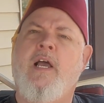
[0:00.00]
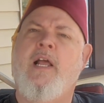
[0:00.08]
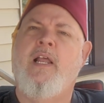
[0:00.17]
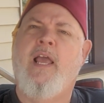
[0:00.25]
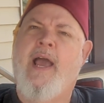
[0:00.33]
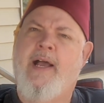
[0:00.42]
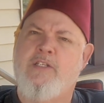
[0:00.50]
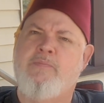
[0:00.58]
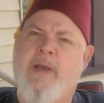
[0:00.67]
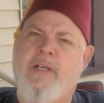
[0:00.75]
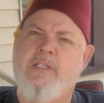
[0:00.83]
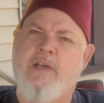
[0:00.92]
any
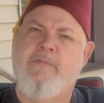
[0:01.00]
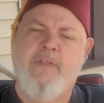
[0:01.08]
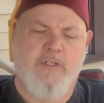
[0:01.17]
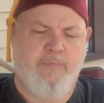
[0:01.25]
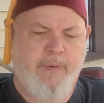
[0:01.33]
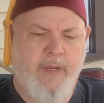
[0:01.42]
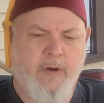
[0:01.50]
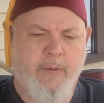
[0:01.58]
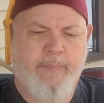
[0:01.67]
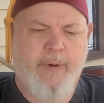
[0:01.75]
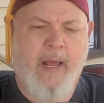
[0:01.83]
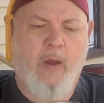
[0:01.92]
aspects of this
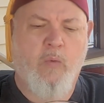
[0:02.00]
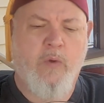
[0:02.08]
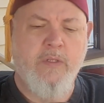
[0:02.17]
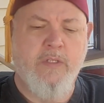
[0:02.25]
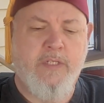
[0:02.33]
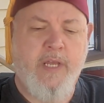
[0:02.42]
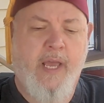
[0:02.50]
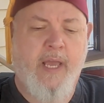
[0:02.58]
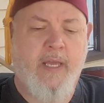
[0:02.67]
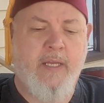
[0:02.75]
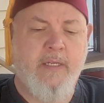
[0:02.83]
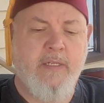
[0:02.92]
beer, but I will
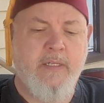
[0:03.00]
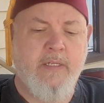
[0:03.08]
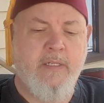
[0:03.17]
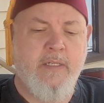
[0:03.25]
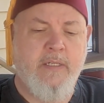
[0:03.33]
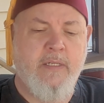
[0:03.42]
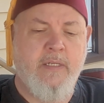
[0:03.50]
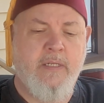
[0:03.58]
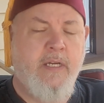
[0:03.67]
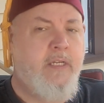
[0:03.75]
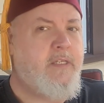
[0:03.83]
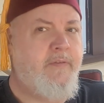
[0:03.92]
say
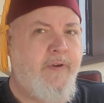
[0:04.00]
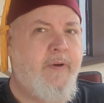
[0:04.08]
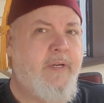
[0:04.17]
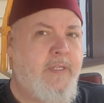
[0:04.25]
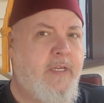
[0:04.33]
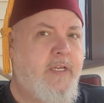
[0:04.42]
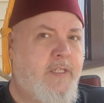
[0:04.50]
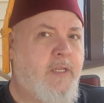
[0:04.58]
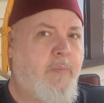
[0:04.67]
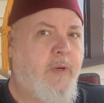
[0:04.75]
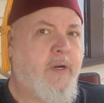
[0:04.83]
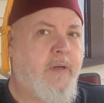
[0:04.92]
it's a very
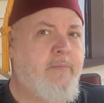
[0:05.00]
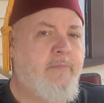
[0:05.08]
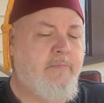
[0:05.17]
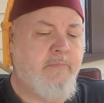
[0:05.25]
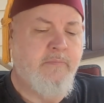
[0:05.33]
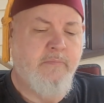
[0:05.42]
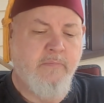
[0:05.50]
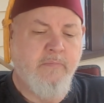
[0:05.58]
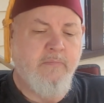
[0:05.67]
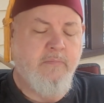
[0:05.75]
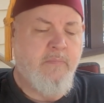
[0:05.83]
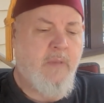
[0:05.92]
tasty beer,
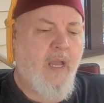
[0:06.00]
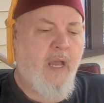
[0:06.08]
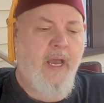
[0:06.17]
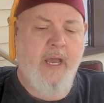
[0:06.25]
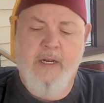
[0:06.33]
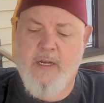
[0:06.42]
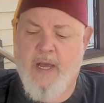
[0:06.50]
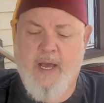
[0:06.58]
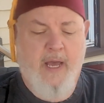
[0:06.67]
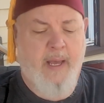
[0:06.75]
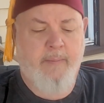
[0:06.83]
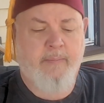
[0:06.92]
and
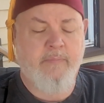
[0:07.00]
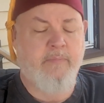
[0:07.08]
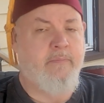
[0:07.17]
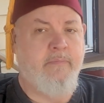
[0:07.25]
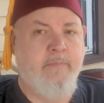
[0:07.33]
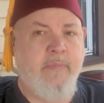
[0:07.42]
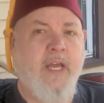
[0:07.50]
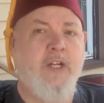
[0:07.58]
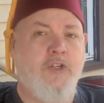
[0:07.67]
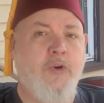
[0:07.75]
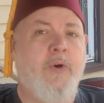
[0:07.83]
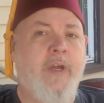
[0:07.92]
I'm
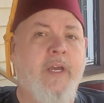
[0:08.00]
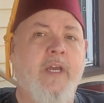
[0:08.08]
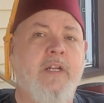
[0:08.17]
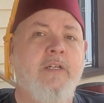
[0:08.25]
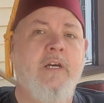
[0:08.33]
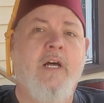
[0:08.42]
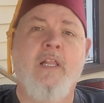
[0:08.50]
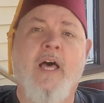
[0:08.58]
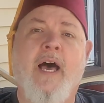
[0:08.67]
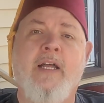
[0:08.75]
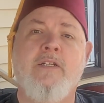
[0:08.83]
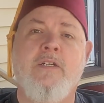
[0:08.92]
enjoying it a
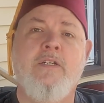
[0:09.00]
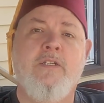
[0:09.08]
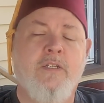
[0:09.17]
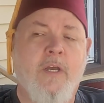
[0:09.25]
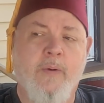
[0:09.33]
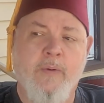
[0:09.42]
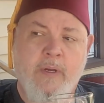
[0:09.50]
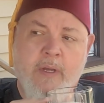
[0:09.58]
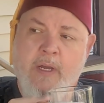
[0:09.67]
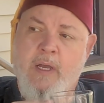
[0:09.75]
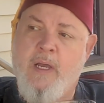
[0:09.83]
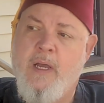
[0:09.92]
lot. So,
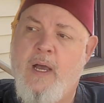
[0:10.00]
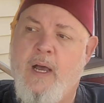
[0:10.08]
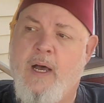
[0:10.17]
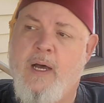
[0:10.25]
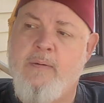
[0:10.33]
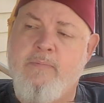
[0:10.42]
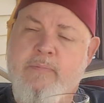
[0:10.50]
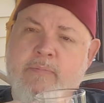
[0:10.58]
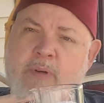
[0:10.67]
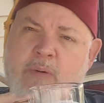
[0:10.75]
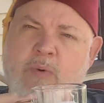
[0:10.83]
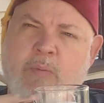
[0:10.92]

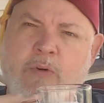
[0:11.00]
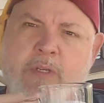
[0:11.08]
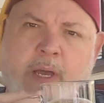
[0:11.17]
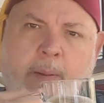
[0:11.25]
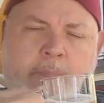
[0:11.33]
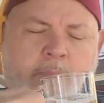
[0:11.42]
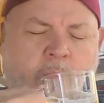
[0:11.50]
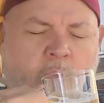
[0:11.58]
one more time.